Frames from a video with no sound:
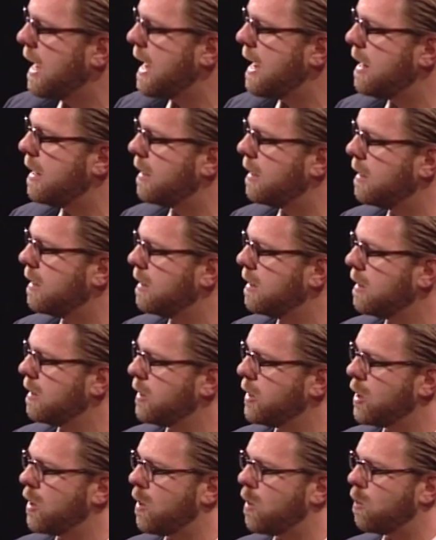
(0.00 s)
And
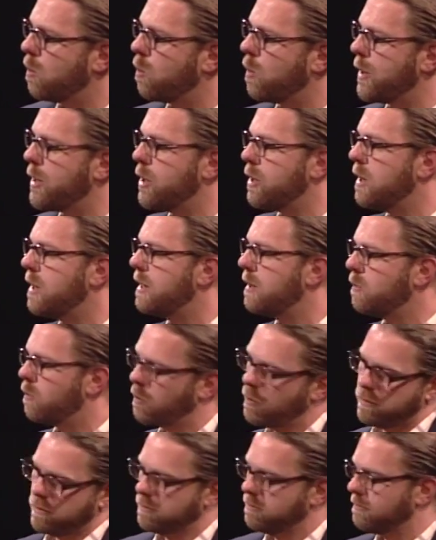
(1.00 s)
when you're
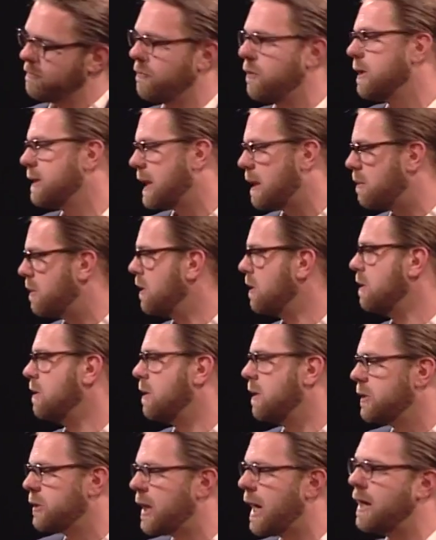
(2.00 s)
in, for
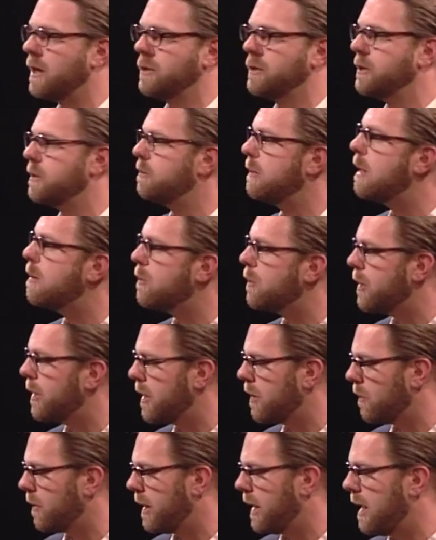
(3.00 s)
example, a childhood
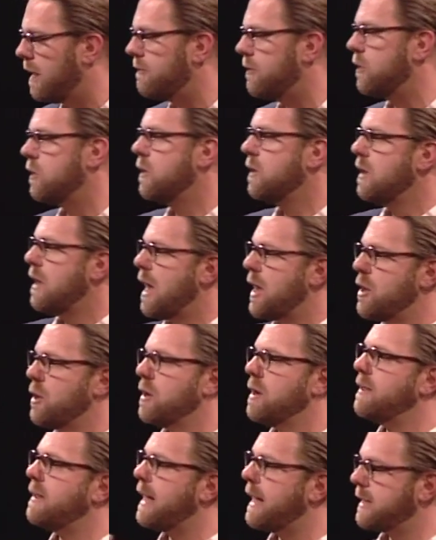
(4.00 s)
memory or what have you, and
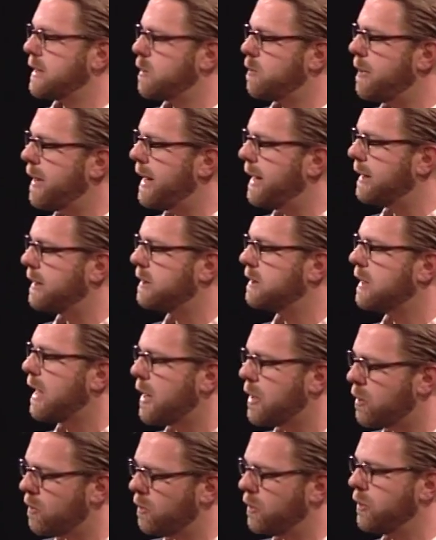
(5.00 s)
you're in that space,
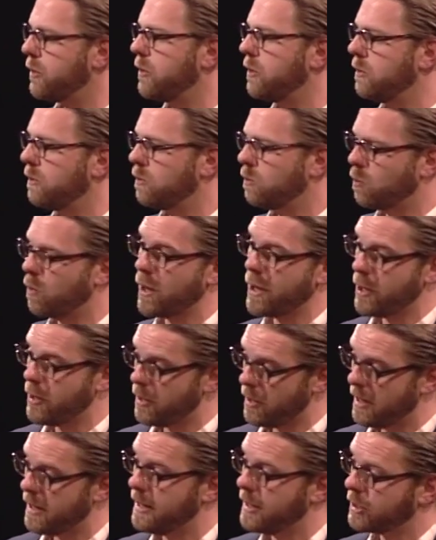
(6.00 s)
and when
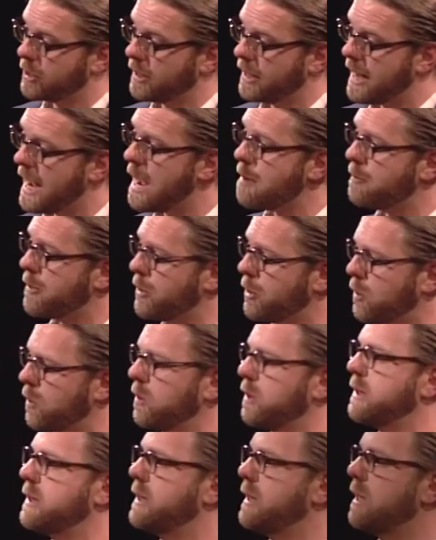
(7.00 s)
it initially happened, you're
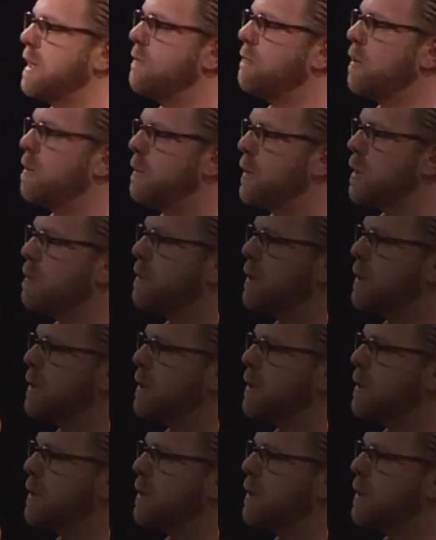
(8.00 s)
only seeing it from your